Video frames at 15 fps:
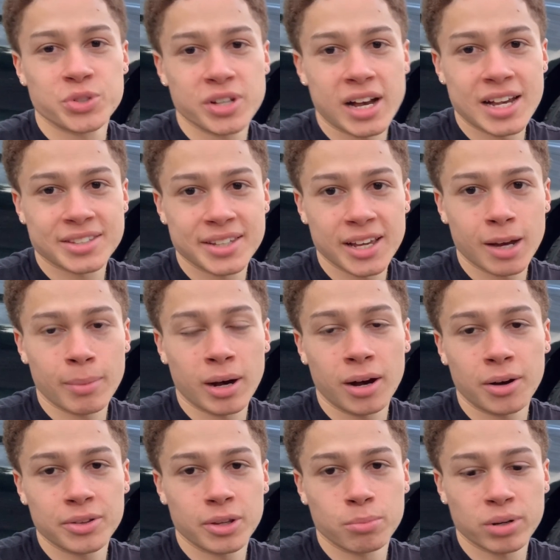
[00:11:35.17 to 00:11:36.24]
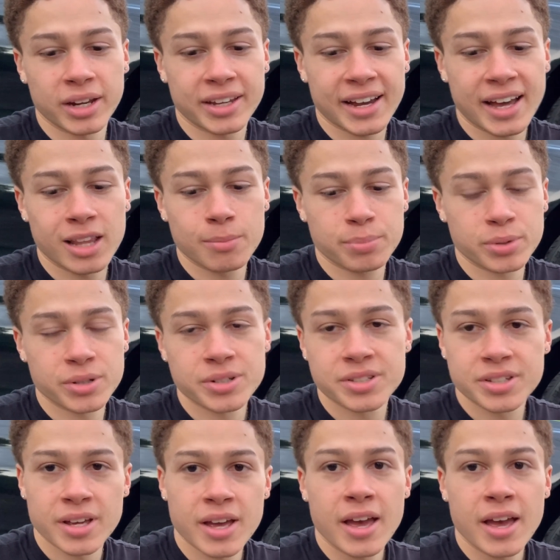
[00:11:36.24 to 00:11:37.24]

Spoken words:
guys think about the brake calipers.